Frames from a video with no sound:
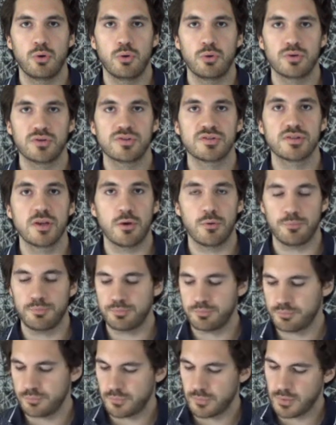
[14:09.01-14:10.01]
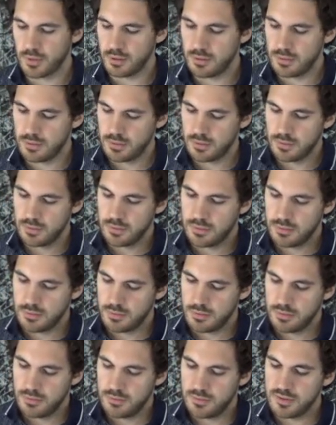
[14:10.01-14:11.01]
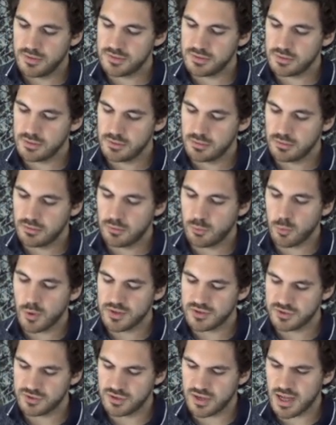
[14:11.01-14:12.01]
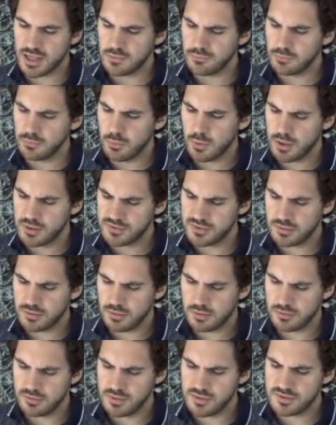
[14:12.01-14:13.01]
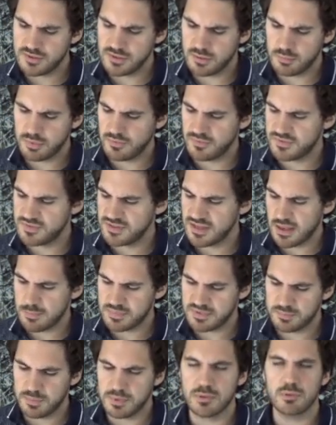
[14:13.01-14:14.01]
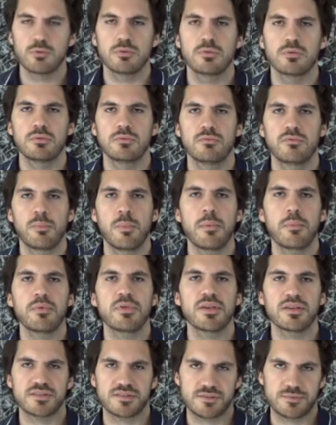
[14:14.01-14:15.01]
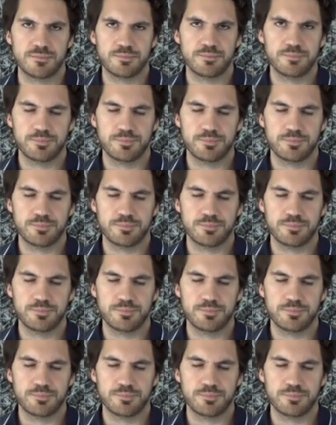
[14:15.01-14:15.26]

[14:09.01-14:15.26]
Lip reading: So, this question kind of requires a decent number of steps, but remember this.